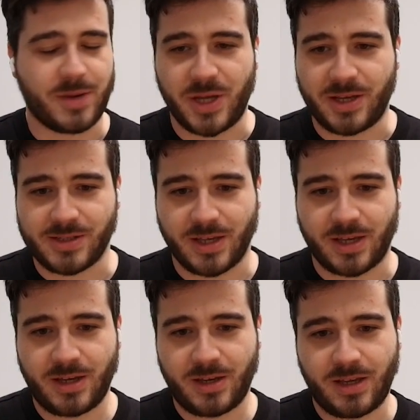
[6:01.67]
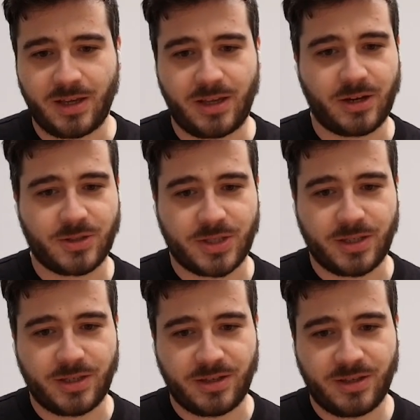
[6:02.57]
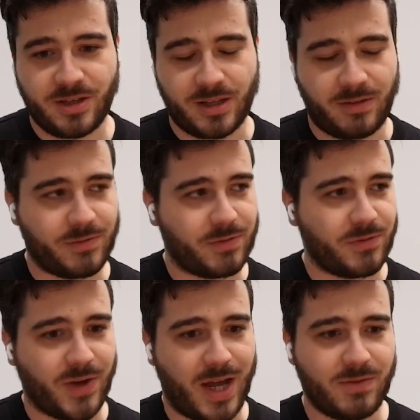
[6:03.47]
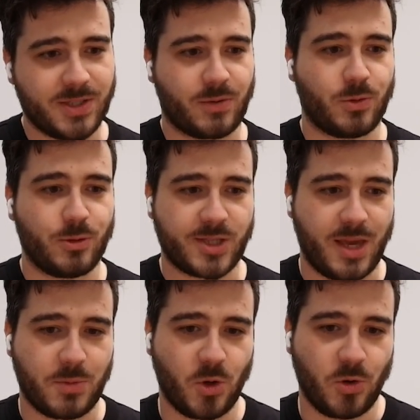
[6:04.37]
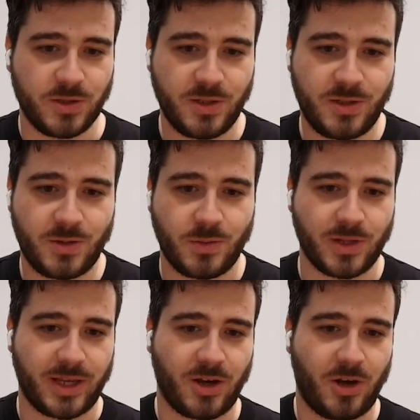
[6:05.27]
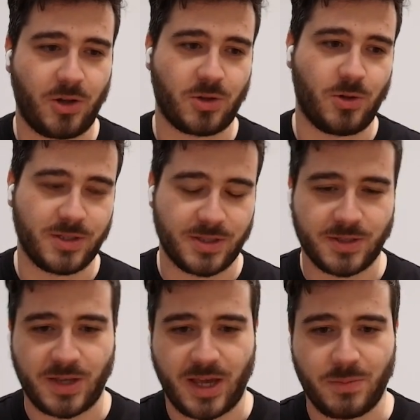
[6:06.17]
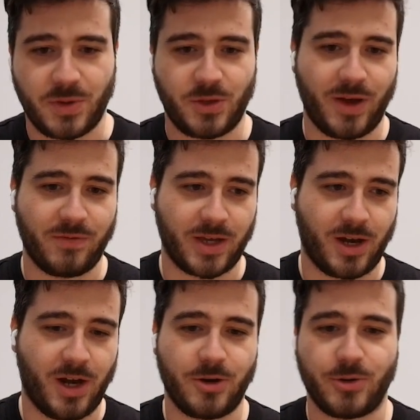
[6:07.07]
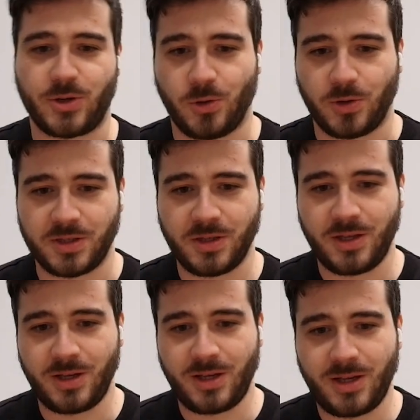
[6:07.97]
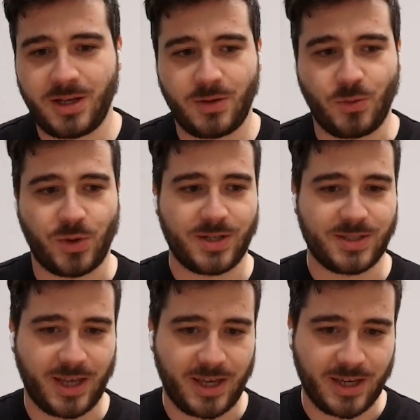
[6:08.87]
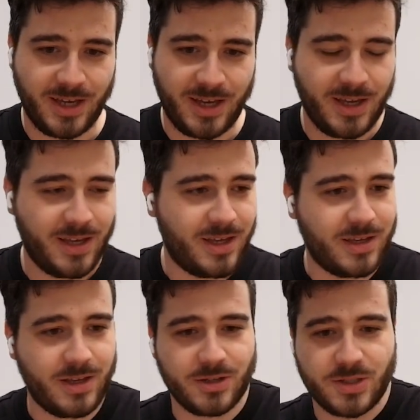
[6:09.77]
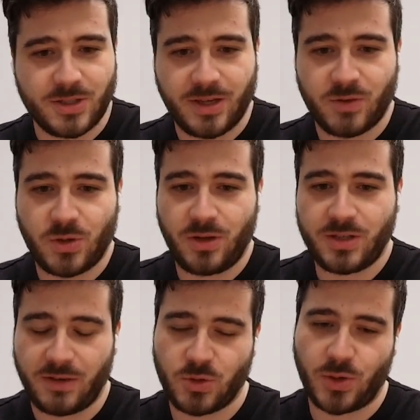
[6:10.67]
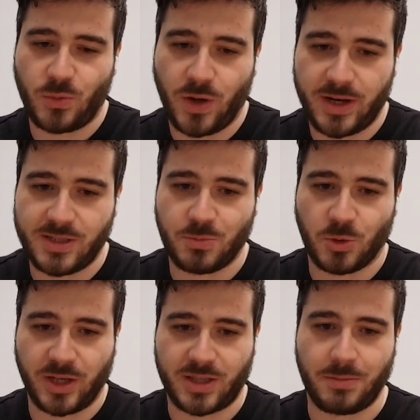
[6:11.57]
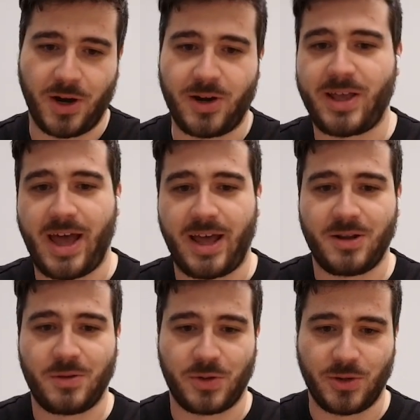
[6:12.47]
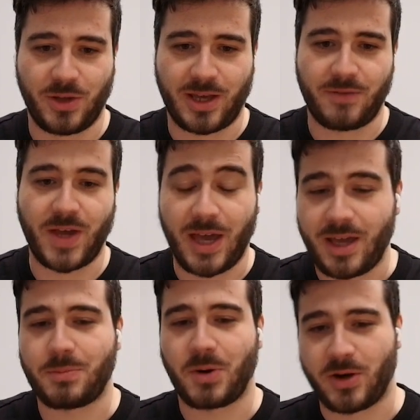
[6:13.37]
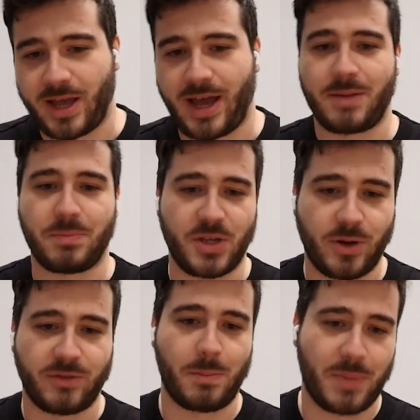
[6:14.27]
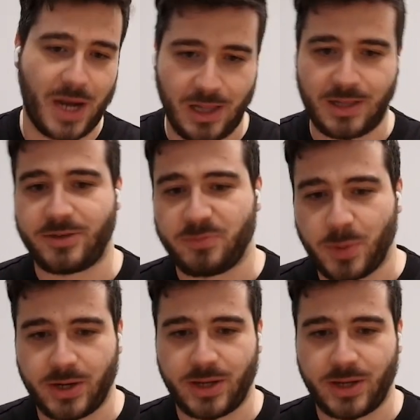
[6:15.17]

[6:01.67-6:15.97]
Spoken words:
make is like ERC 1155 is like RuneScape gold, where like all gold is the same, but you have like 100 gold. Whereas like ERC 721 is more like the party hat, where you like have a party hat, but you don't have a balance of party